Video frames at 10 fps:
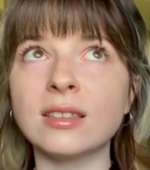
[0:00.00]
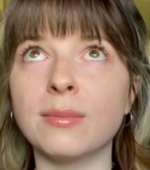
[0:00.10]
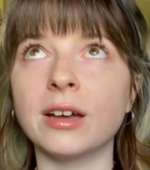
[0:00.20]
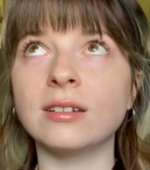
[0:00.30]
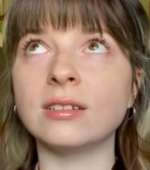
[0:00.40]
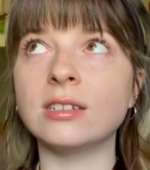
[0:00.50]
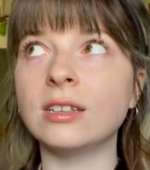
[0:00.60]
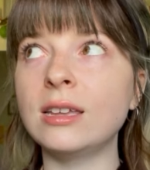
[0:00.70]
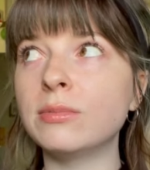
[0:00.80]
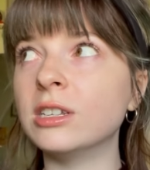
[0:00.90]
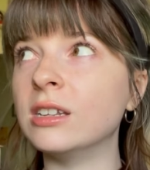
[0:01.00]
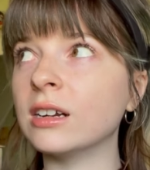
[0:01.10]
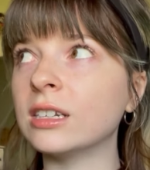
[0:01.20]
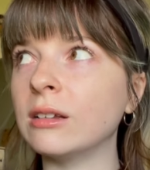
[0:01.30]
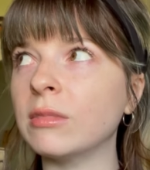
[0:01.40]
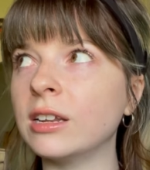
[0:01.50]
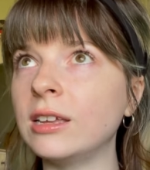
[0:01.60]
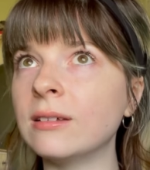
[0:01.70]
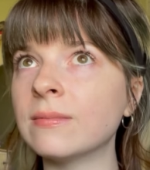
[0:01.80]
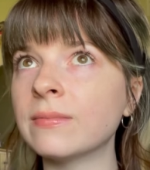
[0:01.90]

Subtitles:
the button to keep deducting money.